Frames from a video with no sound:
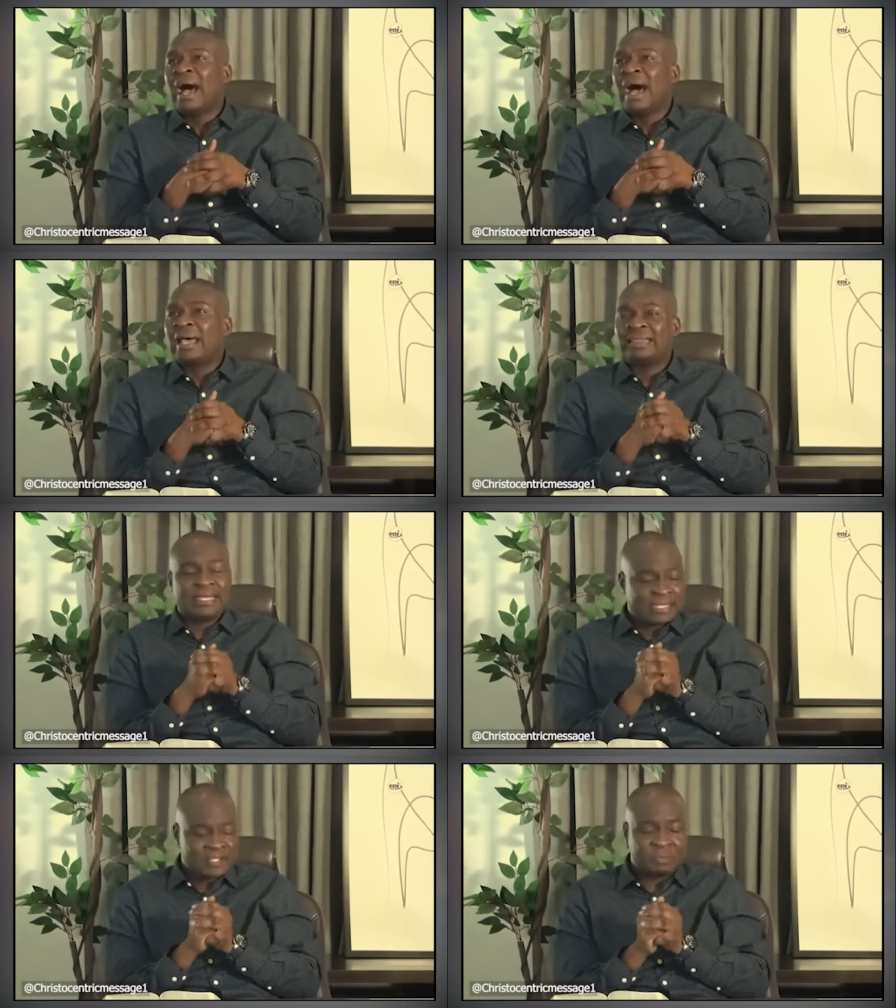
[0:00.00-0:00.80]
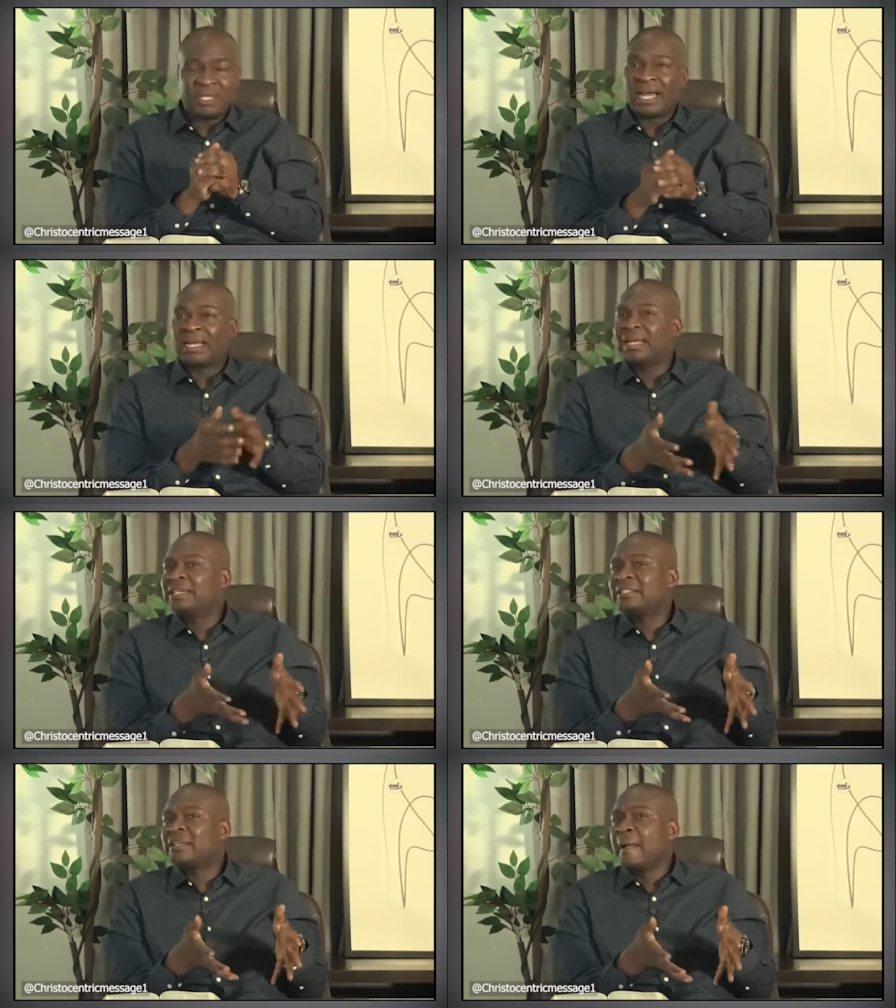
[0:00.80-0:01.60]
I think there's been at
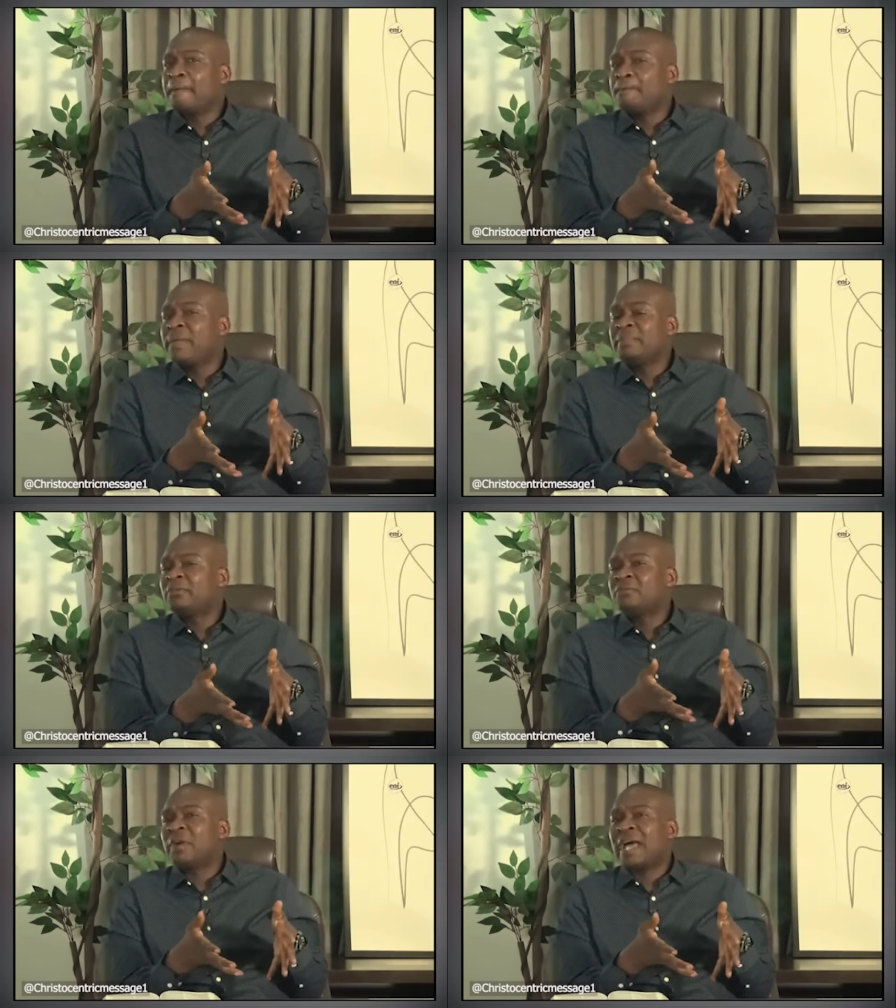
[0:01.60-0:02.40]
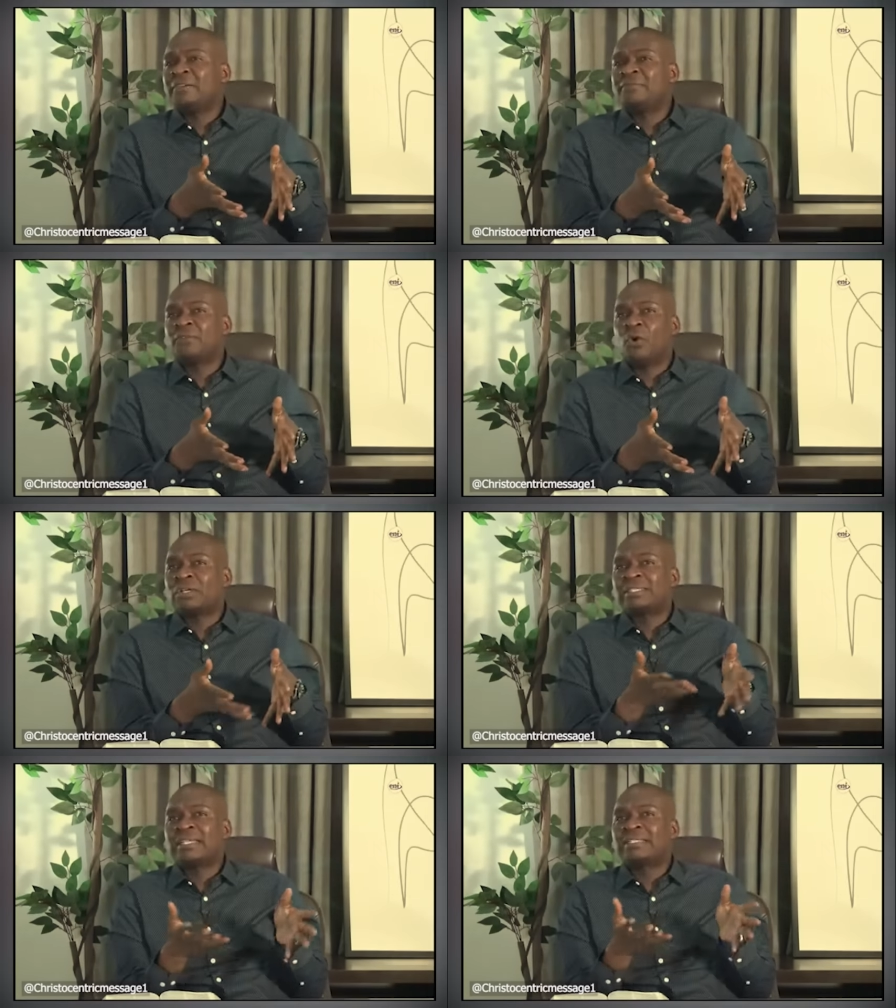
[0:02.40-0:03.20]
least maybe five
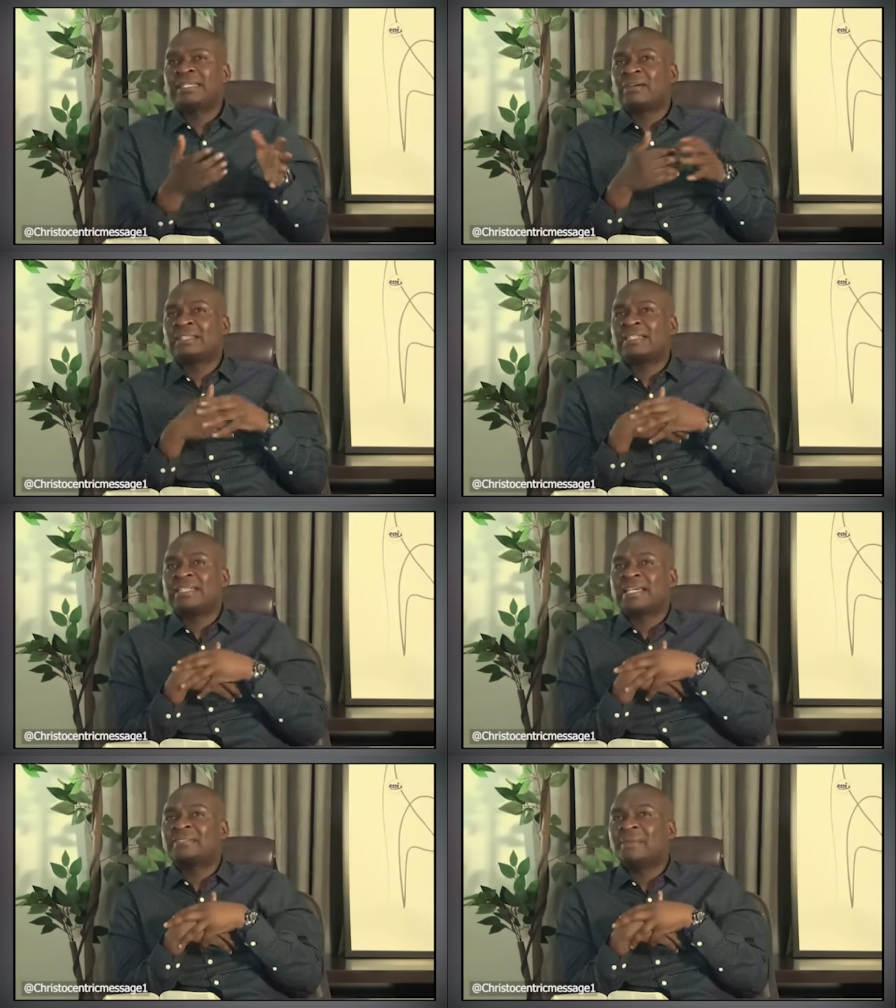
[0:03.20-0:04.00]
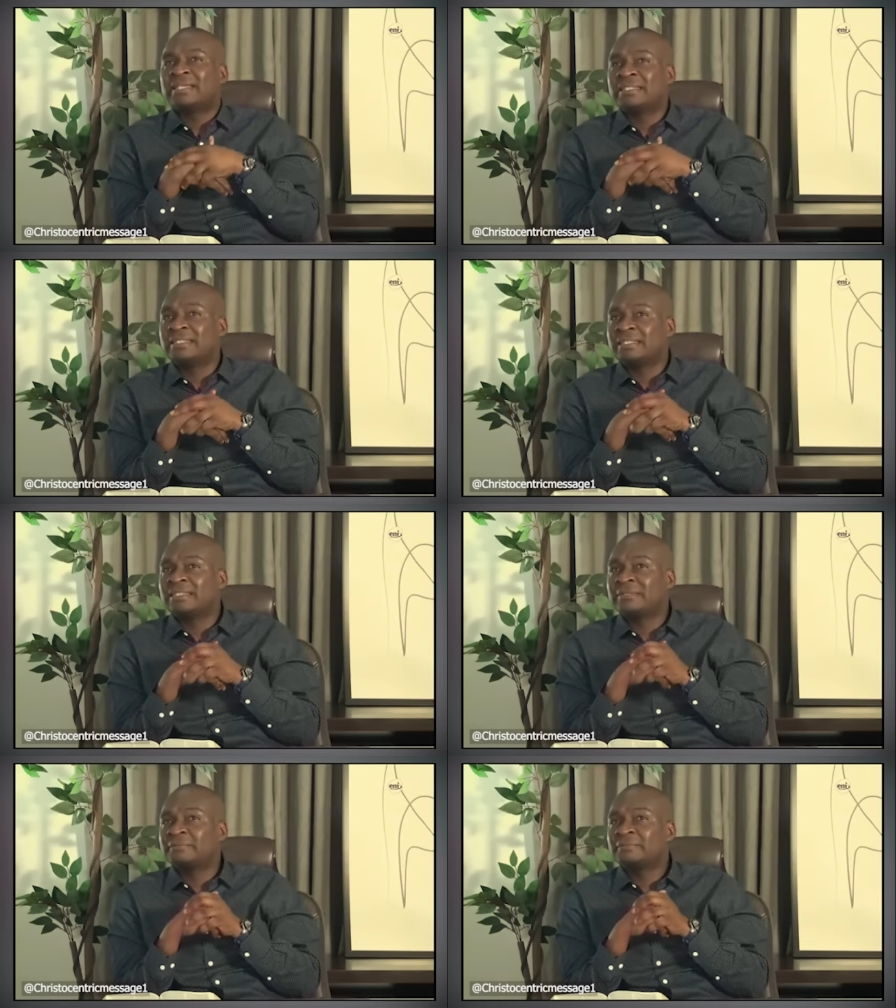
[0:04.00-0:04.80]
or 6,000 text
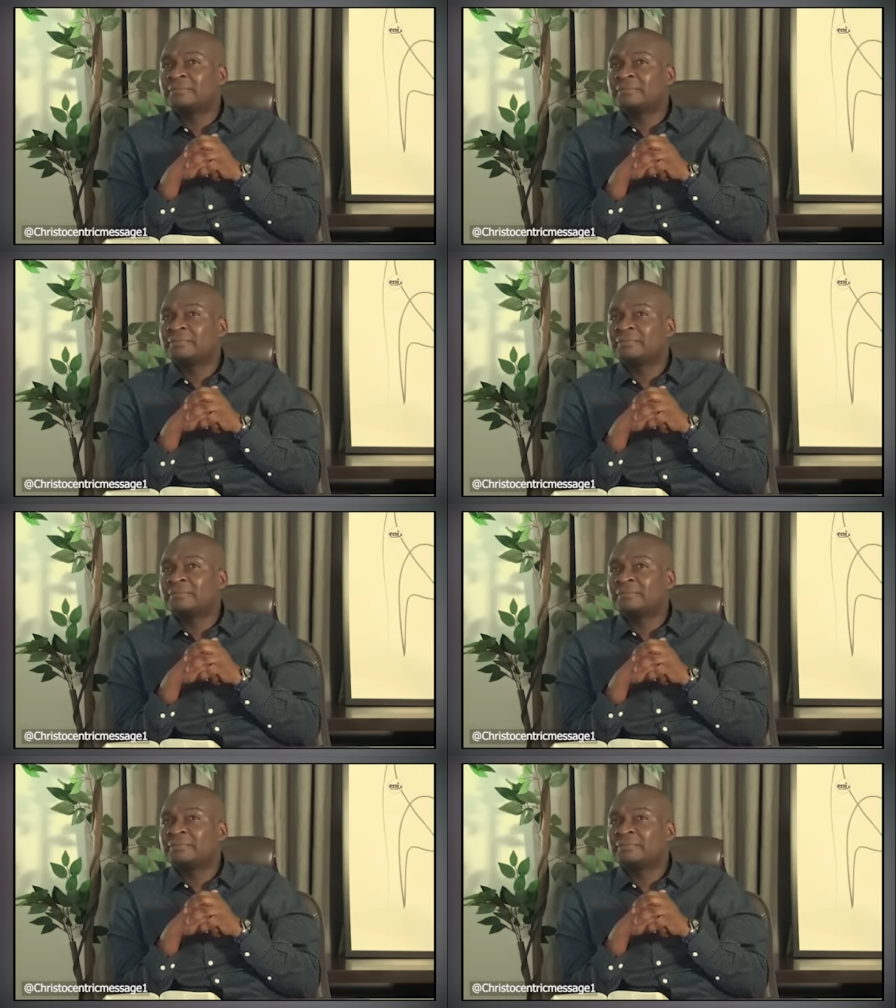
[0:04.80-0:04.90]
messages